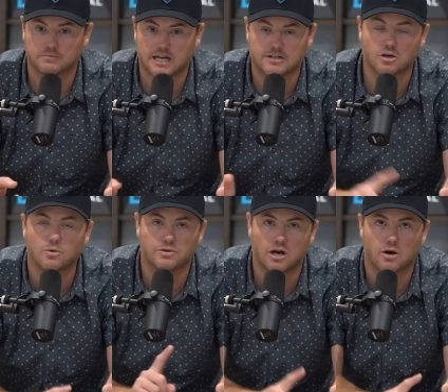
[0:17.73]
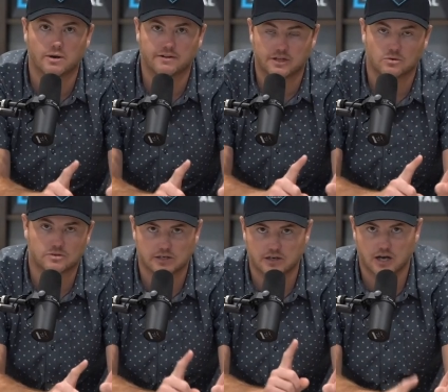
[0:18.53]
don't know if there was
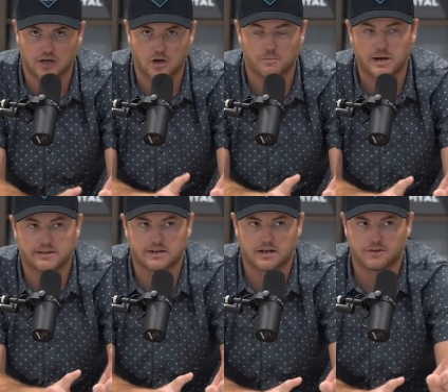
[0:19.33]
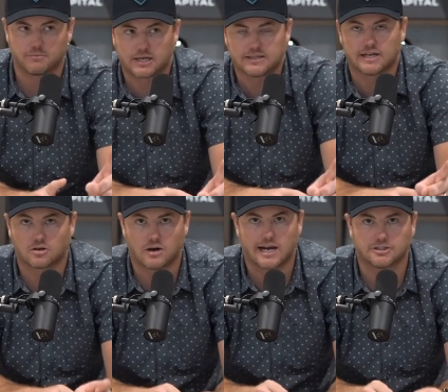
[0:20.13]
a co-pilot on the plane that
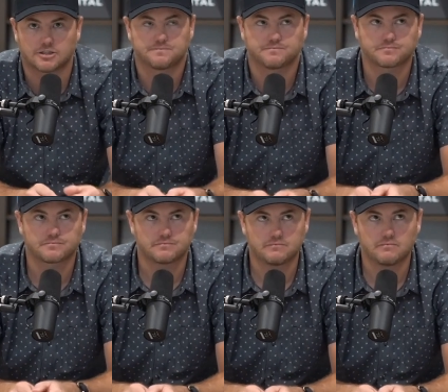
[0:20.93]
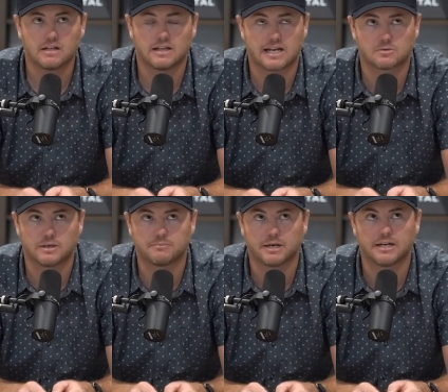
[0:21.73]
crashed last
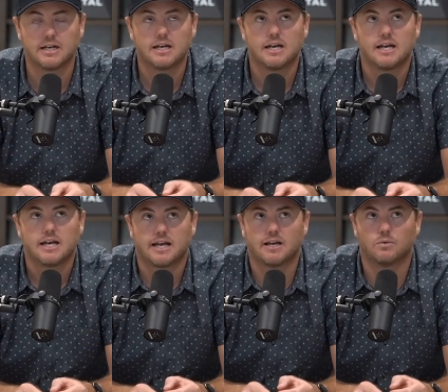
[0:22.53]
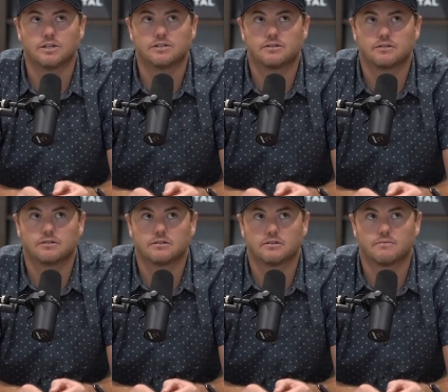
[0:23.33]
week, but it was,
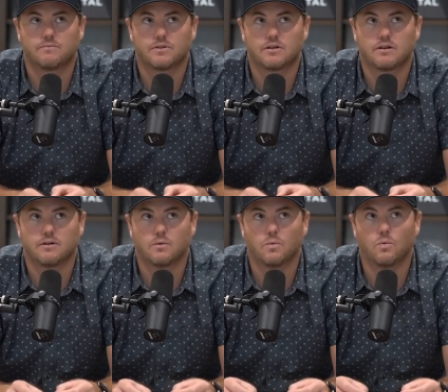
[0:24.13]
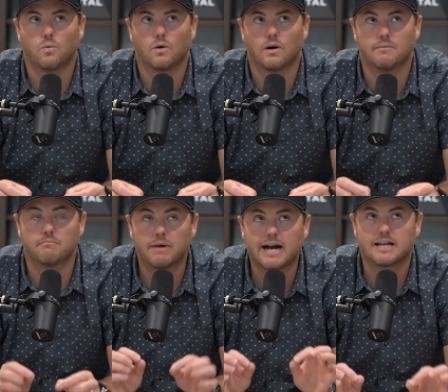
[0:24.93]
in
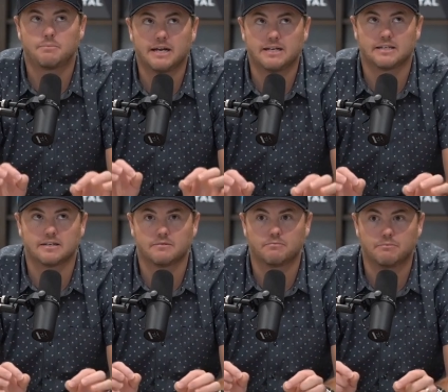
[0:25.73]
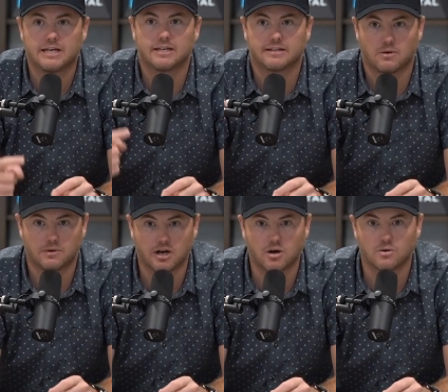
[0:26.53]
my opinion, being that we
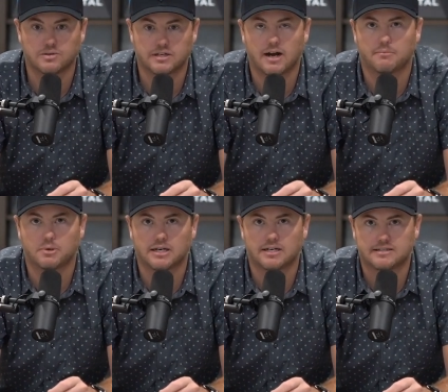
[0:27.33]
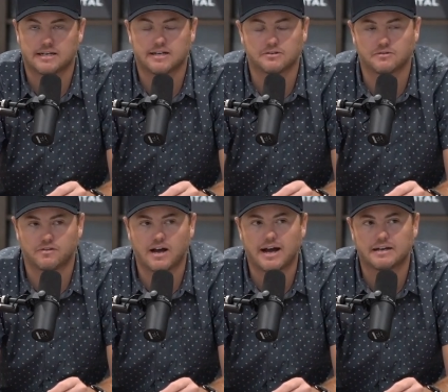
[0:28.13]
owned and operated a Citation
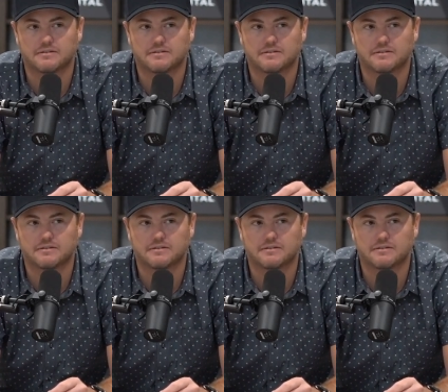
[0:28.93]
V,